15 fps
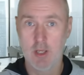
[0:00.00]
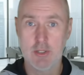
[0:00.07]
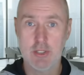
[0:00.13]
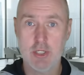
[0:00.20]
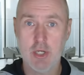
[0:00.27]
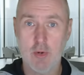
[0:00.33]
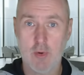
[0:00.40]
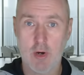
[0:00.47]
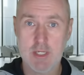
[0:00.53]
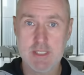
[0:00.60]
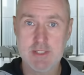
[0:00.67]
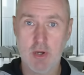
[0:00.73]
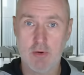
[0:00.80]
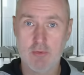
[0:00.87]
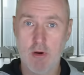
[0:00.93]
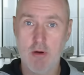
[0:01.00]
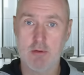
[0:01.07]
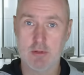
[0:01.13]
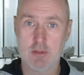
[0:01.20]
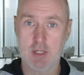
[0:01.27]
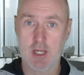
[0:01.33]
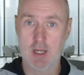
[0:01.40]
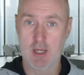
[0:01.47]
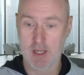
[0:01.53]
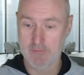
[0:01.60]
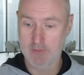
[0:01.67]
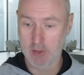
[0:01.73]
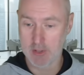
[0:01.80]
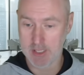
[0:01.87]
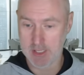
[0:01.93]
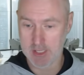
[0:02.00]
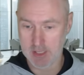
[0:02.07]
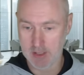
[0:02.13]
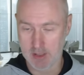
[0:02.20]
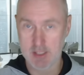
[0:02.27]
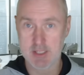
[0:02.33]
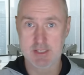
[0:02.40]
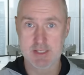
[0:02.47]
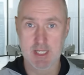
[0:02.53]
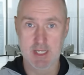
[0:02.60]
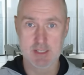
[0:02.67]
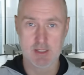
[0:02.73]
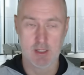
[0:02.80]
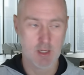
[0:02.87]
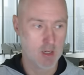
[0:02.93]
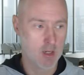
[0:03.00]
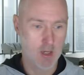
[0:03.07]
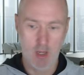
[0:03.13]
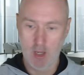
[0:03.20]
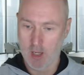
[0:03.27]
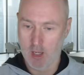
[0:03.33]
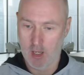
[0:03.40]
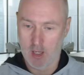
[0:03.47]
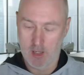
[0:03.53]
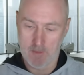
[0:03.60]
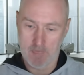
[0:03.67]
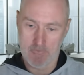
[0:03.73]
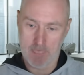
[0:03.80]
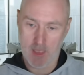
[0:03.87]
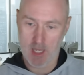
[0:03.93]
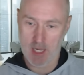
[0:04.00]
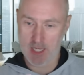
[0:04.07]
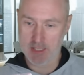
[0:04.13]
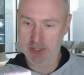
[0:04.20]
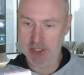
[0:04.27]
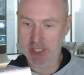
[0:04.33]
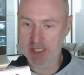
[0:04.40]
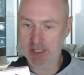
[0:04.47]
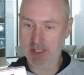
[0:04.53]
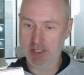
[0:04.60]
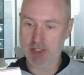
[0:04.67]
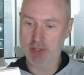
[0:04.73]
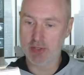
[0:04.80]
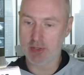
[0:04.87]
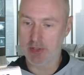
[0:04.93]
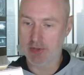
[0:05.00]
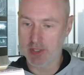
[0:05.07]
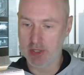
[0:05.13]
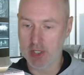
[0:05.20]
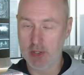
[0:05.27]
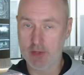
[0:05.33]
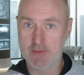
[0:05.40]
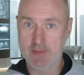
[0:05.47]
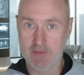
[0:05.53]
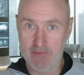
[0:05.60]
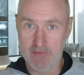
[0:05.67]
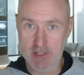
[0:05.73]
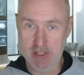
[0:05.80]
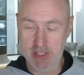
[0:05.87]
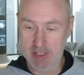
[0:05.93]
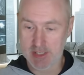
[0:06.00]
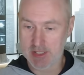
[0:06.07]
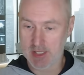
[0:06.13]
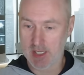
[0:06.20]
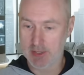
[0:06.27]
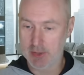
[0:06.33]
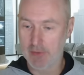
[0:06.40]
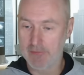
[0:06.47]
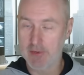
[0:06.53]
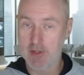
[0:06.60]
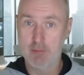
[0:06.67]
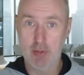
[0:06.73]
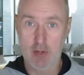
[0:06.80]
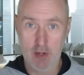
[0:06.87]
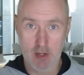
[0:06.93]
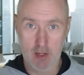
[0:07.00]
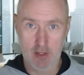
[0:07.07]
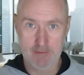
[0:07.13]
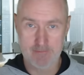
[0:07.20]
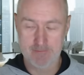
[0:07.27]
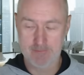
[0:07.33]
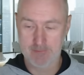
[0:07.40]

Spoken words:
You know what? It's not wrong. I've got it here. It says, and Jesus took the loaves and fishes and offered a prayer